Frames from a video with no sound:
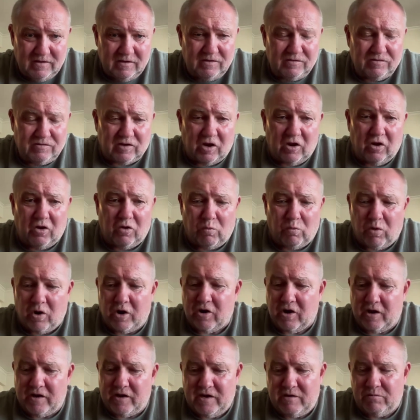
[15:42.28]
So
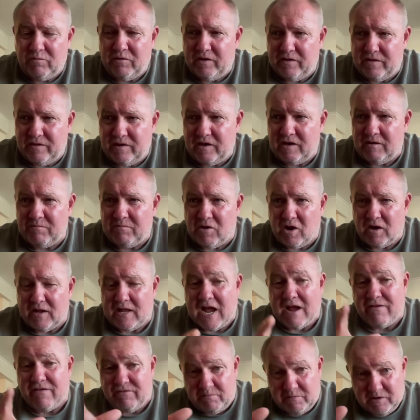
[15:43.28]
what I did with him, I
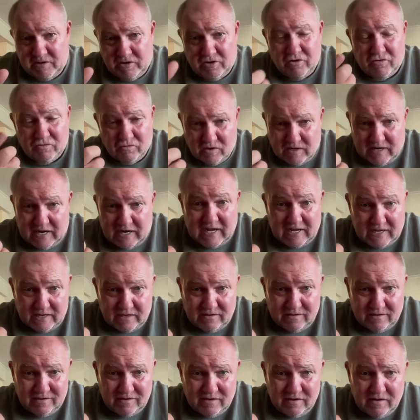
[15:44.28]
gave him a Google
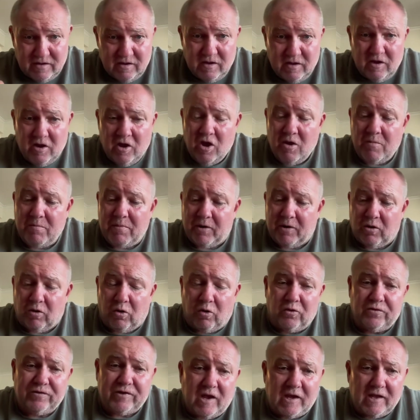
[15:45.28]
card, but
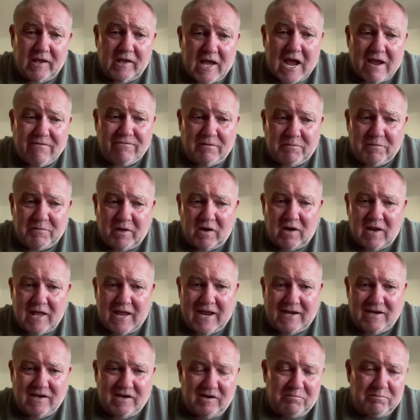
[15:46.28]
also gave him the
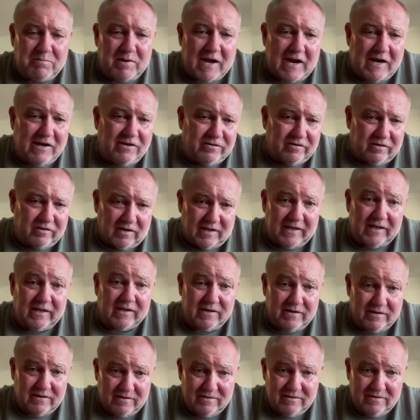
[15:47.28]
landing page
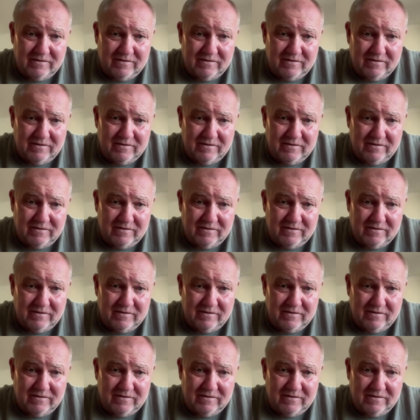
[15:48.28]
link.